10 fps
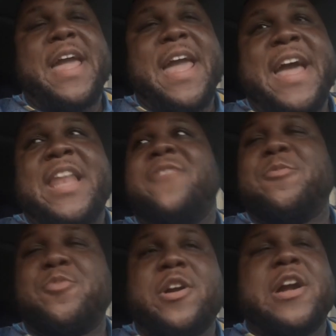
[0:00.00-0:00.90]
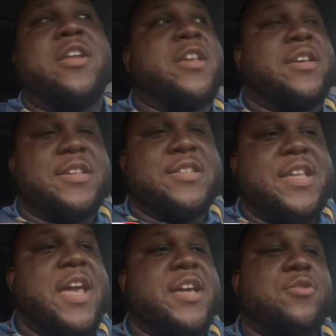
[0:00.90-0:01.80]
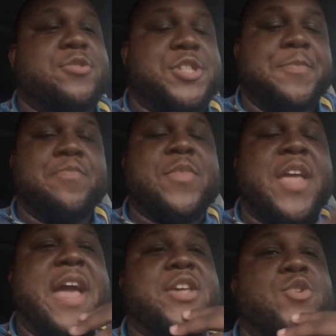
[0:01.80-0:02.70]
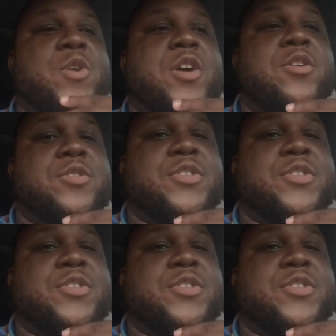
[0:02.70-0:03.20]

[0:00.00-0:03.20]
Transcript: Allie from Crowley is the head coach at UL.